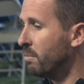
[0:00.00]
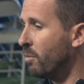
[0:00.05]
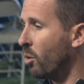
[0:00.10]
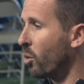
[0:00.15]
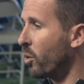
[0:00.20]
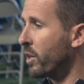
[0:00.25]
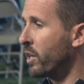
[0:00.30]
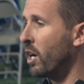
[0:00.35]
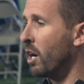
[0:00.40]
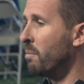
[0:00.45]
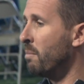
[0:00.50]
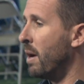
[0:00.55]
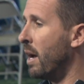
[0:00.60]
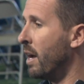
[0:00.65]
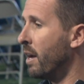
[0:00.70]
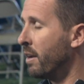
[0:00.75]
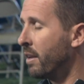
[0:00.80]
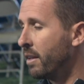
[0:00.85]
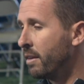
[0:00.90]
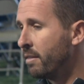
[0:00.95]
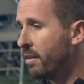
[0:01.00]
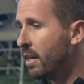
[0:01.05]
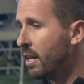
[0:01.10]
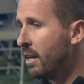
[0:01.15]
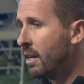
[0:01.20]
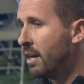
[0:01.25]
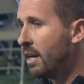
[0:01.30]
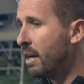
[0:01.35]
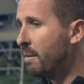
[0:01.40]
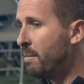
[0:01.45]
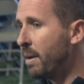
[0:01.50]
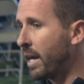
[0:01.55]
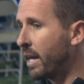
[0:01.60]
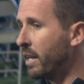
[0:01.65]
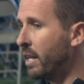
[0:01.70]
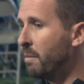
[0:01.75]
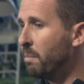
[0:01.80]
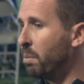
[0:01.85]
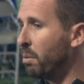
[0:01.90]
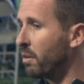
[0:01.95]
more young men and make
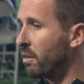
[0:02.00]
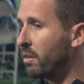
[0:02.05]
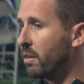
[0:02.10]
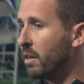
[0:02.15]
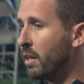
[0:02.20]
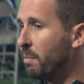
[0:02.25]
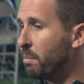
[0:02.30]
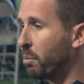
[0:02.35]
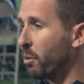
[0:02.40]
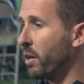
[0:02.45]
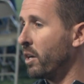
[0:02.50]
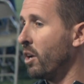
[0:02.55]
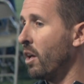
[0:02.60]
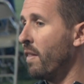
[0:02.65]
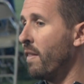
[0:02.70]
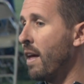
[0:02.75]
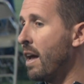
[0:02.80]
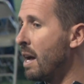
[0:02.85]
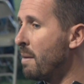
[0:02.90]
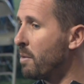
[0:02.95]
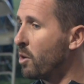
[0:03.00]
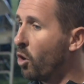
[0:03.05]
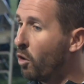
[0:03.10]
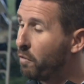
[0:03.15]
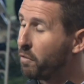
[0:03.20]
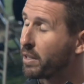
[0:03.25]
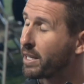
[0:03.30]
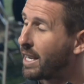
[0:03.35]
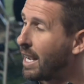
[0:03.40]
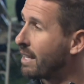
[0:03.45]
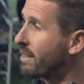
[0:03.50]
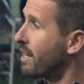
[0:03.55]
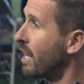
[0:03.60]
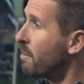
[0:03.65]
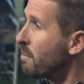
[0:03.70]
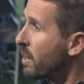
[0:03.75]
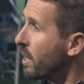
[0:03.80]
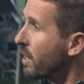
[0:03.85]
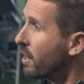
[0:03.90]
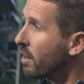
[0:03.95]
an imprint on them and hopefully get
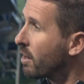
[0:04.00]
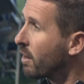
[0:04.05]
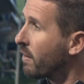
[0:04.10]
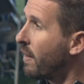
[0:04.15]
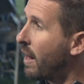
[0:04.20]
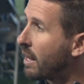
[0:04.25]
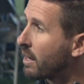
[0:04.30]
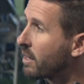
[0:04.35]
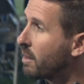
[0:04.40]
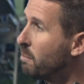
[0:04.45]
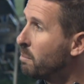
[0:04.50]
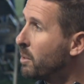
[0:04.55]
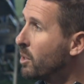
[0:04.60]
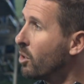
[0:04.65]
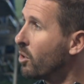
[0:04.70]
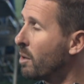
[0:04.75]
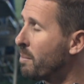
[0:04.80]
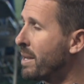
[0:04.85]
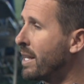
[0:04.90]
them here, and that can build.